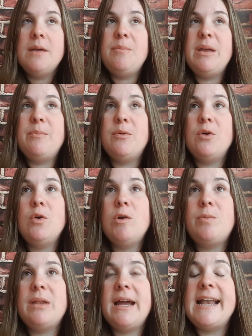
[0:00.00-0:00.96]
People who
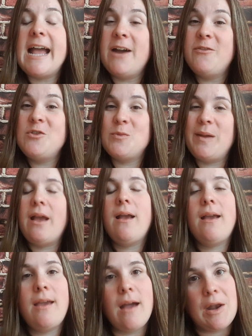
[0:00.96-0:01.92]
applied after me
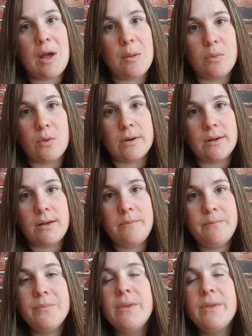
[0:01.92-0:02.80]
got onboarded,